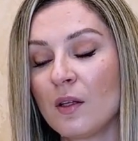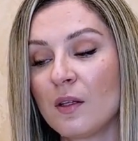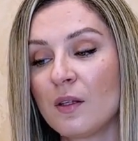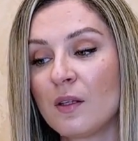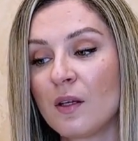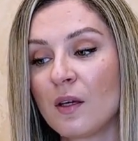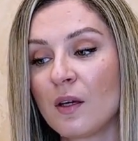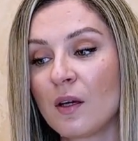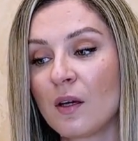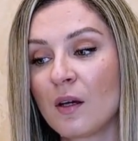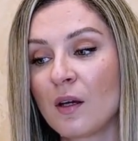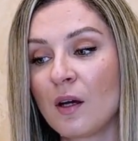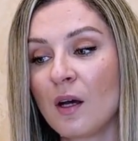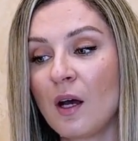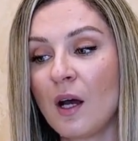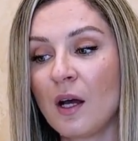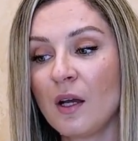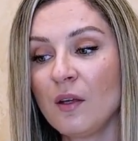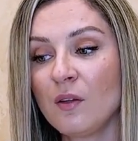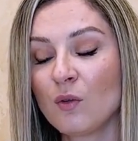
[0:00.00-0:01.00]
The
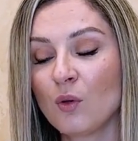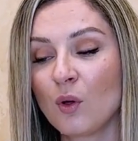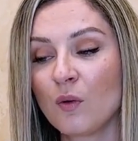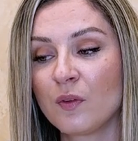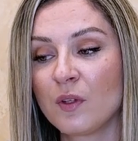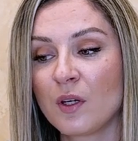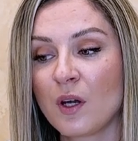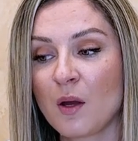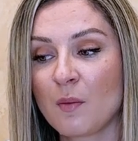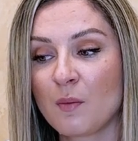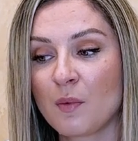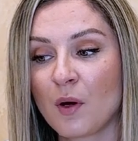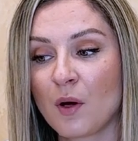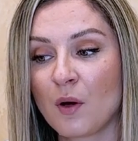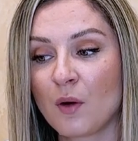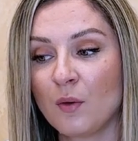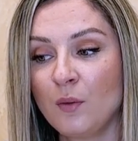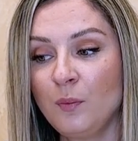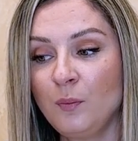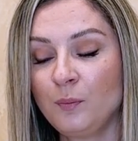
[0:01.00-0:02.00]
height of the
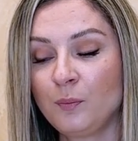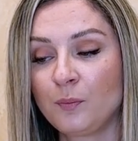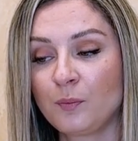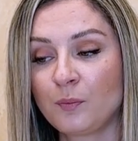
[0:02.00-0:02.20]
eyebrow,